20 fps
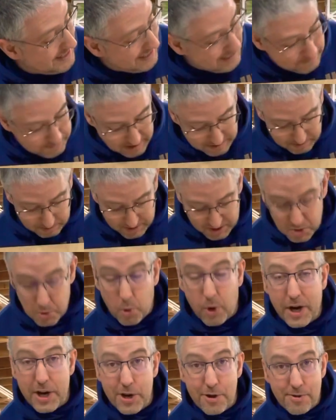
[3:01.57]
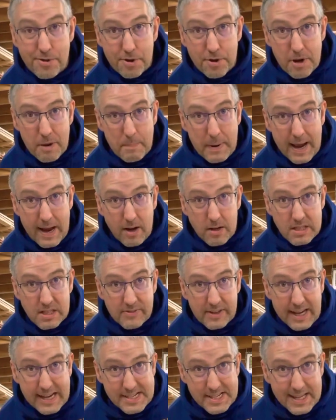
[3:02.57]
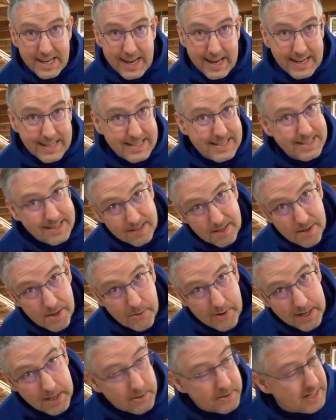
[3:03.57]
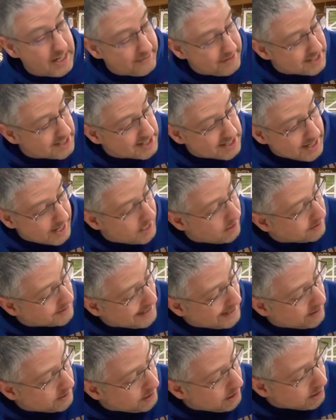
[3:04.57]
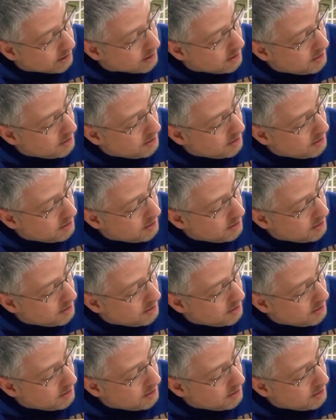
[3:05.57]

probably 20 or 30 pounds if I had to guess, though I don't have a scale down here.